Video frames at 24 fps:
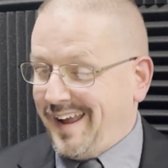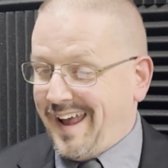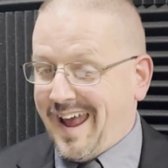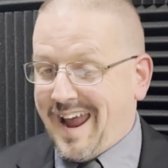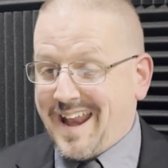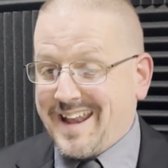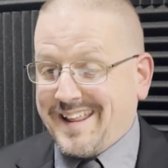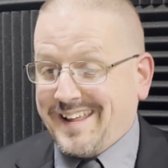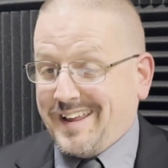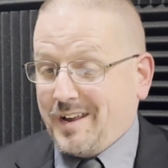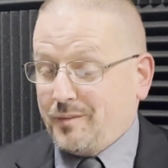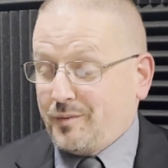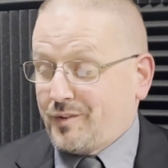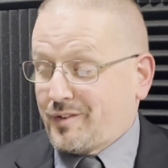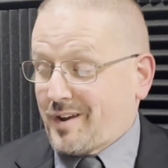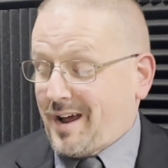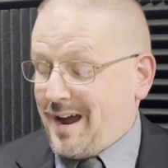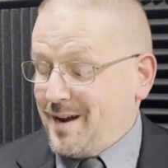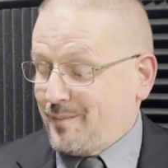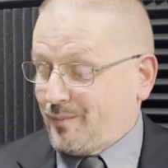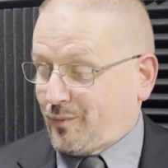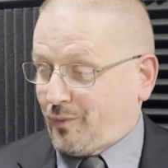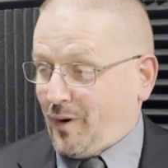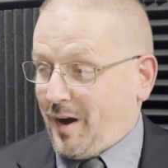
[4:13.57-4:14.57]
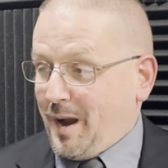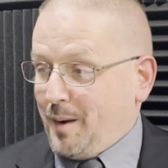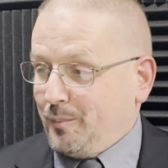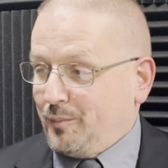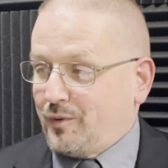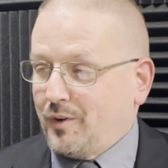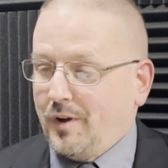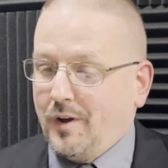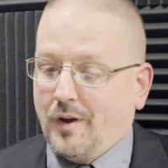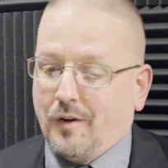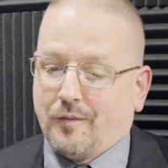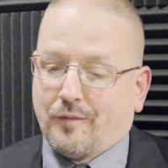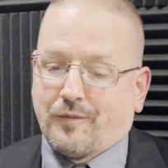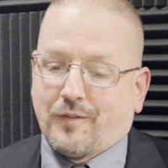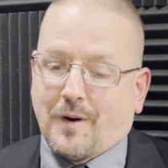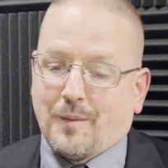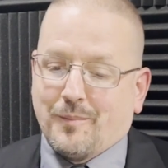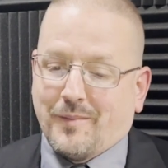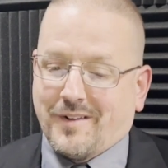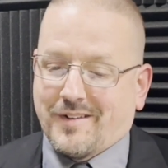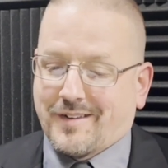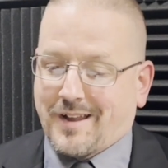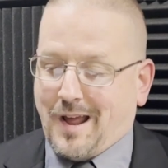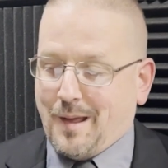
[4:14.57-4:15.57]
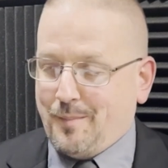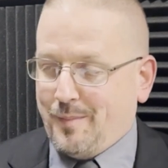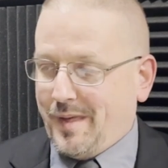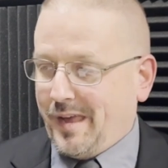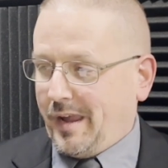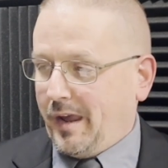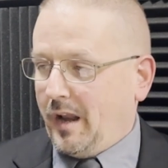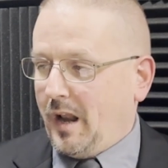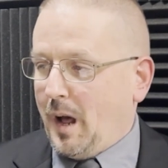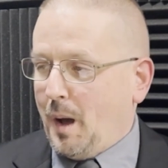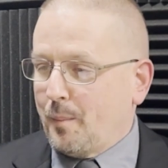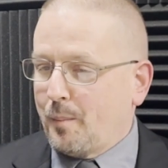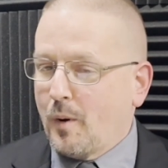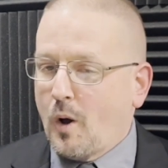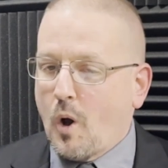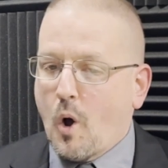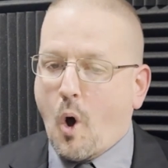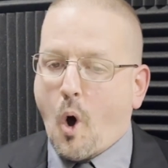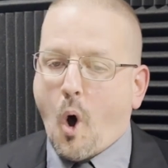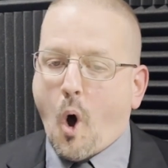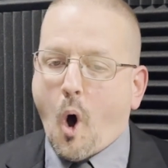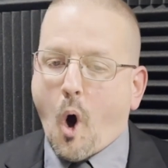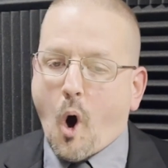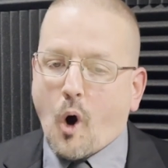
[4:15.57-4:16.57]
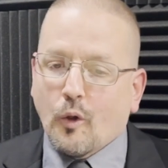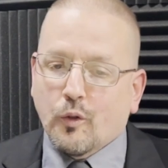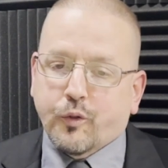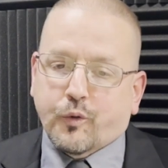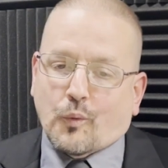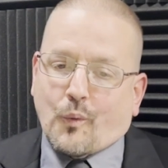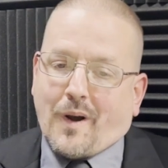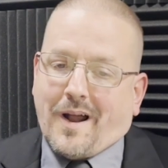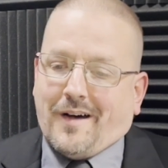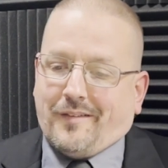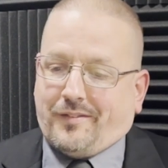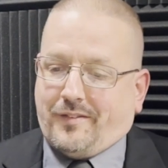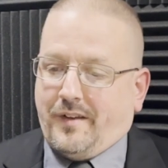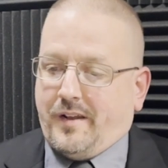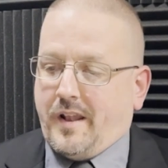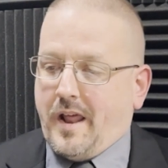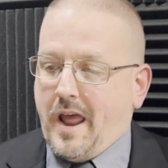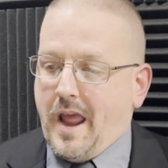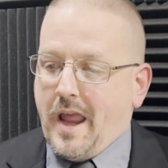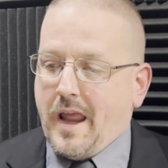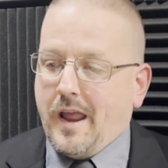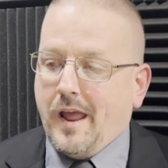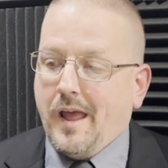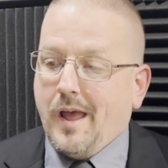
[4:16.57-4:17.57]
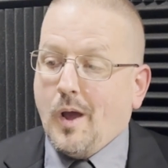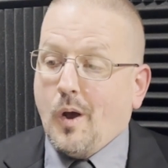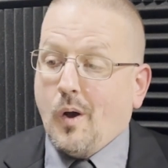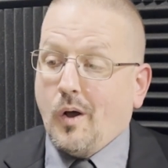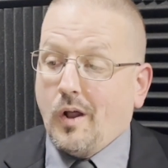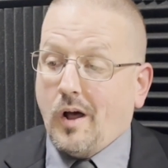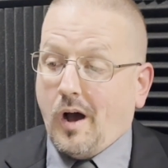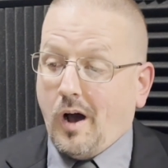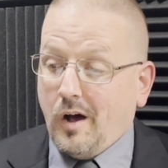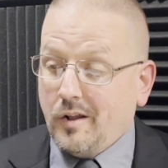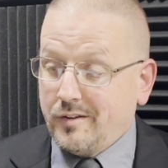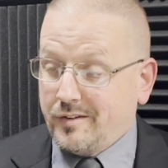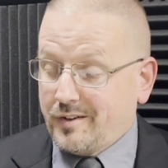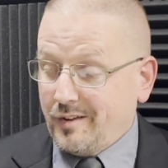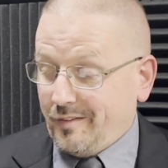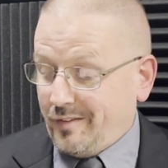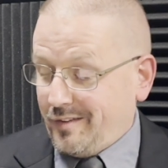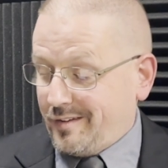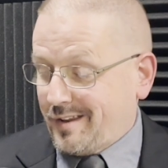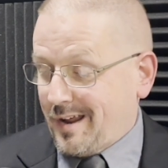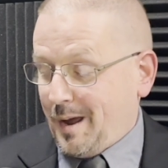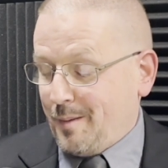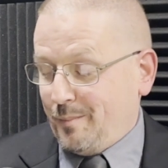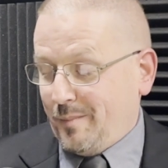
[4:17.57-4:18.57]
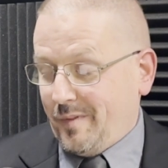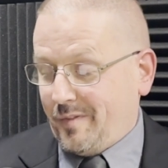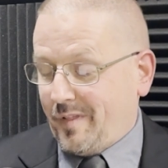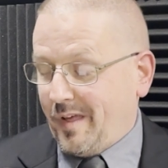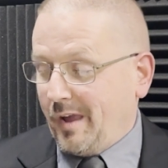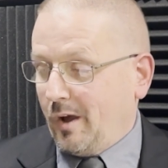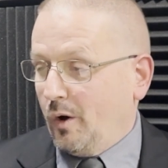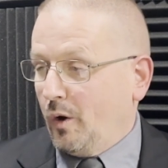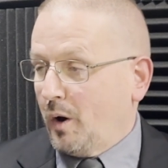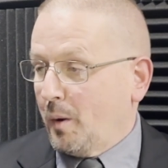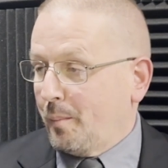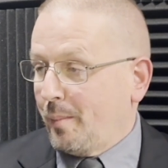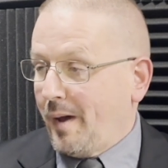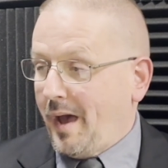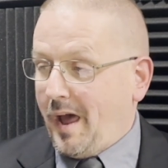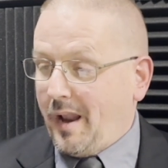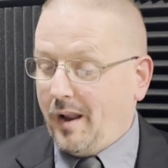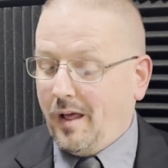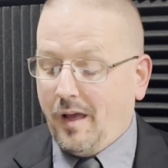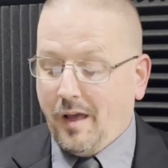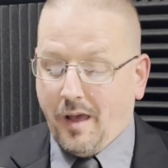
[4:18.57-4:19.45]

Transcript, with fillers: And he gives time frames from the time they get up, all throughout the day, until the time that they go to bed.